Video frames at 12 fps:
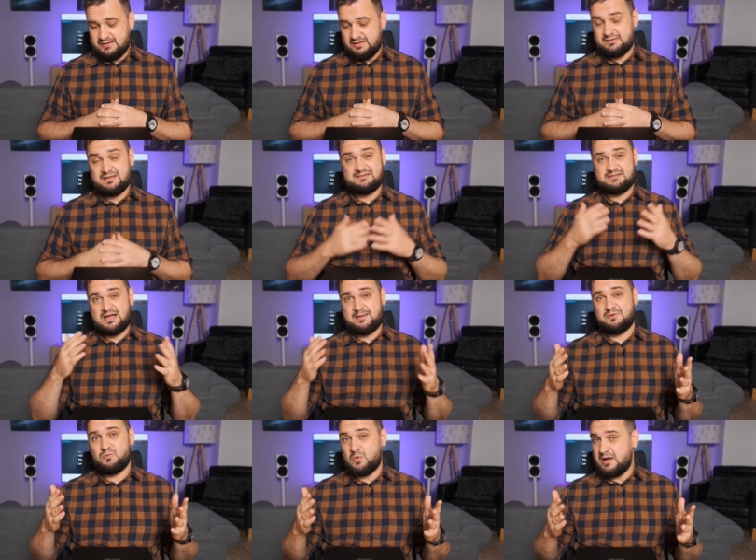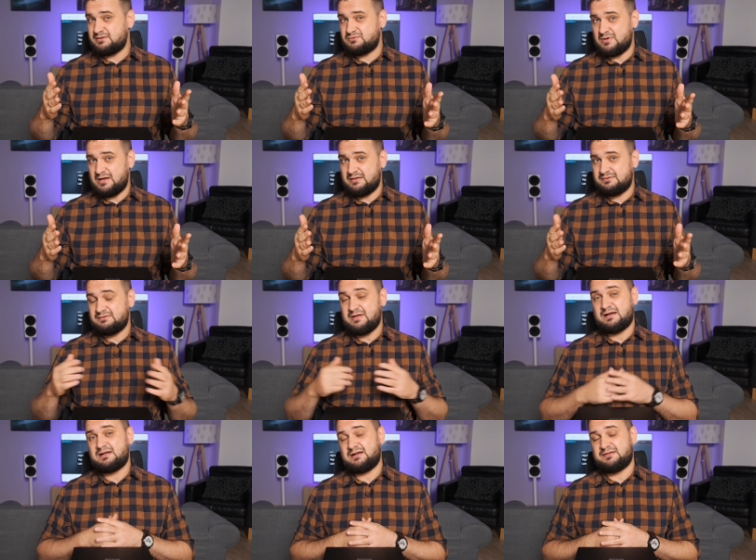in the sub 1 grand
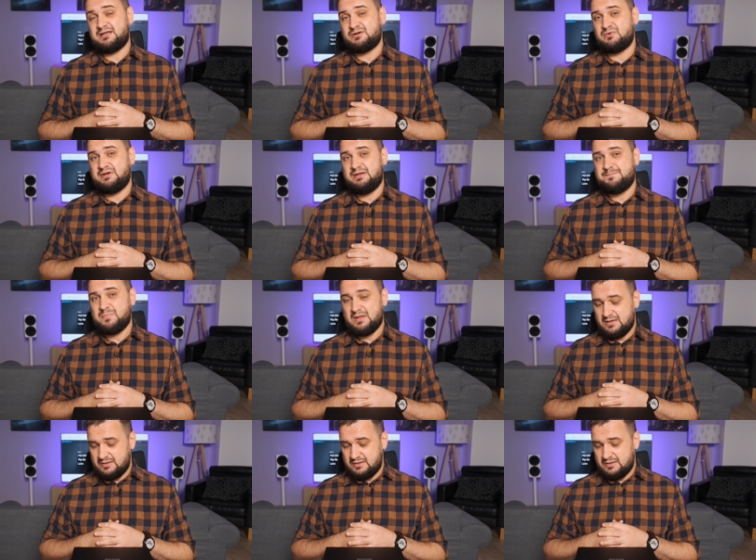DAC category.